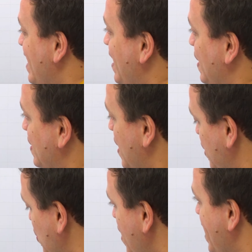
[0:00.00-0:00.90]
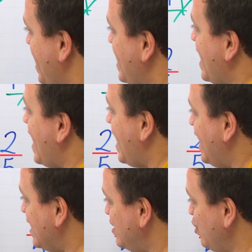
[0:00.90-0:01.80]
In that way,
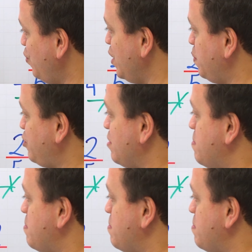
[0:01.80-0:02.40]
8 and 2 fifths